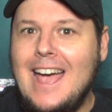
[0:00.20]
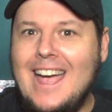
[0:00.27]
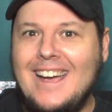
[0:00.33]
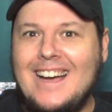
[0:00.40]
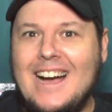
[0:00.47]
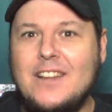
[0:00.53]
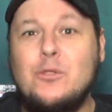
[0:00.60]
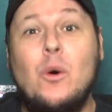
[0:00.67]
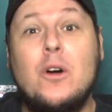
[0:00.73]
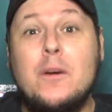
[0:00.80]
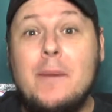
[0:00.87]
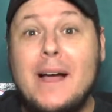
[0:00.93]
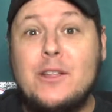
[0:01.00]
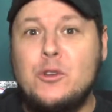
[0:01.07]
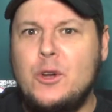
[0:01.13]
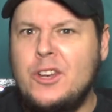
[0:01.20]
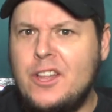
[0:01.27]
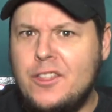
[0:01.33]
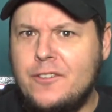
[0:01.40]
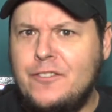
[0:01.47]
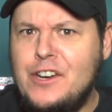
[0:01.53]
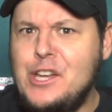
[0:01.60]
Hey guys, welcome back to
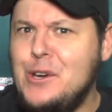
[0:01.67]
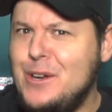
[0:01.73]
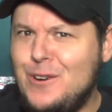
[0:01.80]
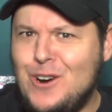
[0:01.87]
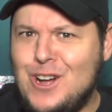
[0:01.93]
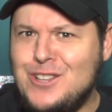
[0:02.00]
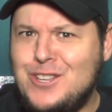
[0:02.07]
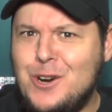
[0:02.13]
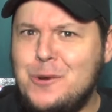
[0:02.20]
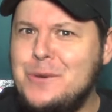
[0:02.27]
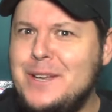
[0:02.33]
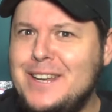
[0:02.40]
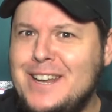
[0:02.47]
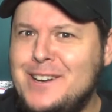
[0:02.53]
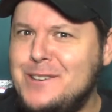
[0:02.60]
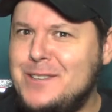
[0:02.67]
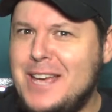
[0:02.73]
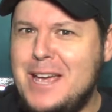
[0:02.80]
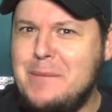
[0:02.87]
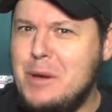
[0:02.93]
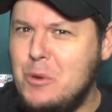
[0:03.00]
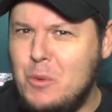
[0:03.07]
another video here on Toned In
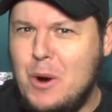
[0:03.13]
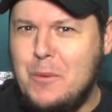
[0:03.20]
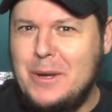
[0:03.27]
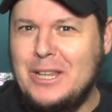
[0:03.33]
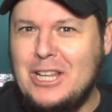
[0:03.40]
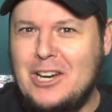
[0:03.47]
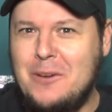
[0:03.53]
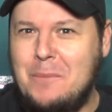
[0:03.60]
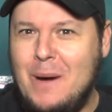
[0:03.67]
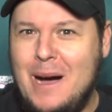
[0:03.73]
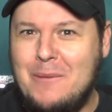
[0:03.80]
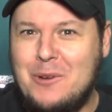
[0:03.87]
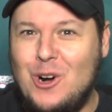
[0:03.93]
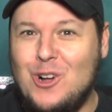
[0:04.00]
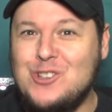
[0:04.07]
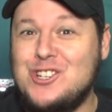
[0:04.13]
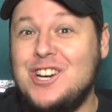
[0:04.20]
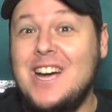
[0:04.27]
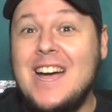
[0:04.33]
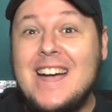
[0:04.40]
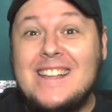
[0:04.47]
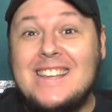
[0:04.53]
Entertainment, where we love pop
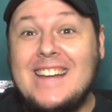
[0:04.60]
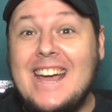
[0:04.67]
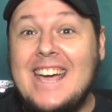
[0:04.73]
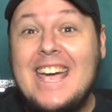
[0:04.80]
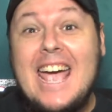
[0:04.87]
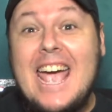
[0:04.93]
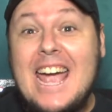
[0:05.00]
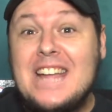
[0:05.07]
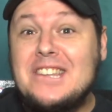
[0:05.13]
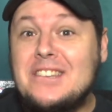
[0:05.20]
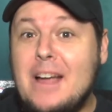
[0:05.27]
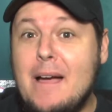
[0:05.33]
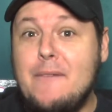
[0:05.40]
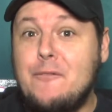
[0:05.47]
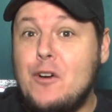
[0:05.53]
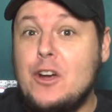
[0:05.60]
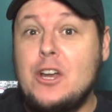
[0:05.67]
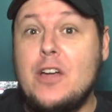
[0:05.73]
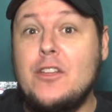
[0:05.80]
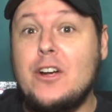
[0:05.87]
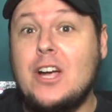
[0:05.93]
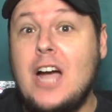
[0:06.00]
culture. Today, it's time for
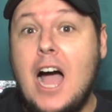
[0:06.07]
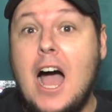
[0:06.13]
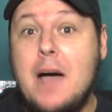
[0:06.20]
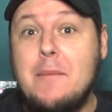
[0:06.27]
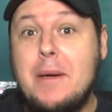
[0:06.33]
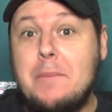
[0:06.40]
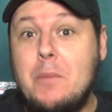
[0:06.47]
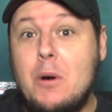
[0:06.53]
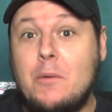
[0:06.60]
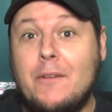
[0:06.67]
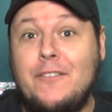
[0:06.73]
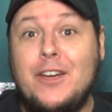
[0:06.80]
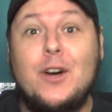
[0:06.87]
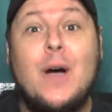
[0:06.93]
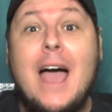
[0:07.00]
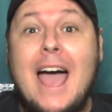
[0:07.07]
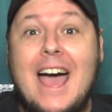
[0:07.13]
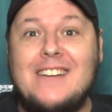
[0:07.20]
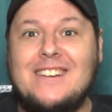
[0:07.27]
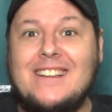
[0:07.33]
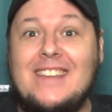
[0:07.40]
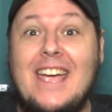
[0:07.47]
another comic book review
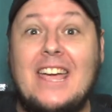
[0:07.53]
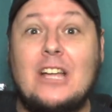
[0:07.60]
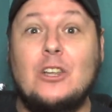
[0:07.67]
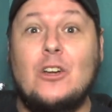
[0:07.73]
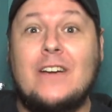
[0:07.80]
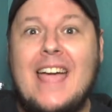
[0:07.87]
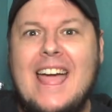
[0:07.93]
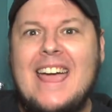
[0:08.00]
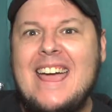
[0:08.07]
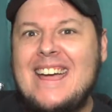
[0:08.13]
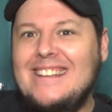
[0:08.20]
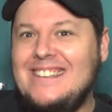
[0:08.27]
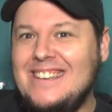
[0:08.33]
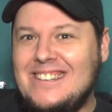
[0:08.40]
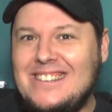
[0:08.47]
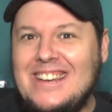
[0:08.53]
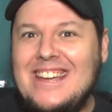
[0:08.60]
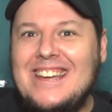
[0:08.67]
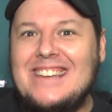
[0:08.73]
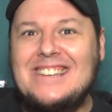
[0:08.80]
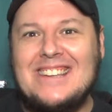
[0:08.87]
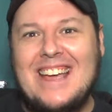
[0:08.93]
as I take a look at
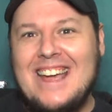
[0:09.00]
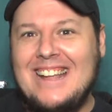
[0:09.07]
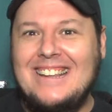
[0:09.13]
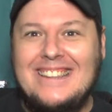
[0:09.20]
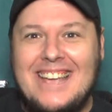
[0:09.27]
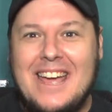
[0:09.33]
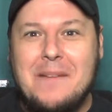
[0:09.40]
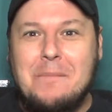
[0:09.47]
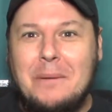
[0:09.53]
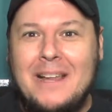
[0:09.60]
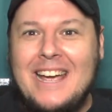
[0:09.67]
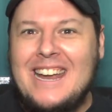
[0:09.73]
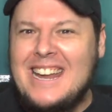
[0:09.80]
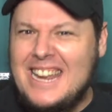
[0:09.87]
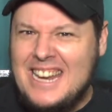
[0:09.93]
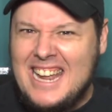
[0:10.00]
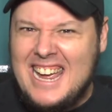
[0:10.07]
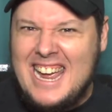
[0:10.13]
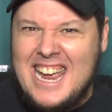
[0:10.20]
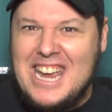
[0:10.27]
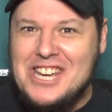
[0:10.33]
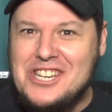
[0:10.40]
DCeased Dead Planet,
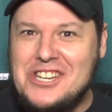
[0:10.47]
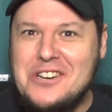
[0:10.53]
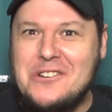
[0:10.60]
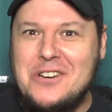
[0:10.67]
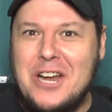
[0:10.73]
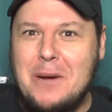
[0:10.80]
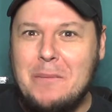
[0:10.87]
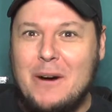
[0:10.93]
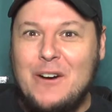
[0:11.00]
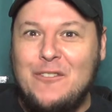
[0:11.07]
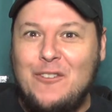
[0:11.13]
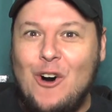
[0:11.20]
issue number